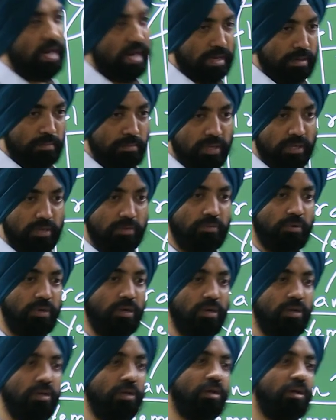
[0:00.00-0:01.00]
Arabic
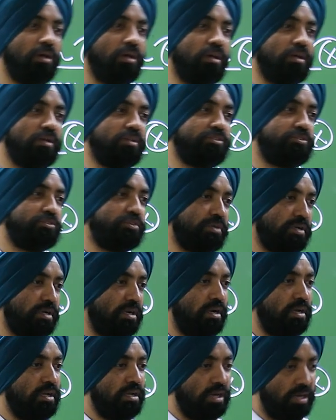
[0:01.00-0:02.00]
world is
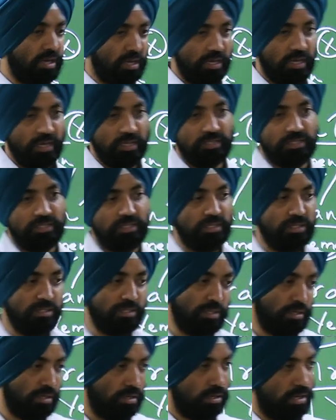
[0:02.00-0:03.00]
strictly against
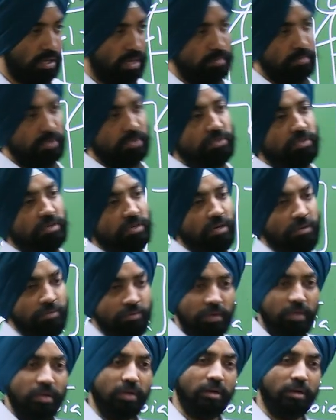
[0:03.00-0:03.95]
this dimension of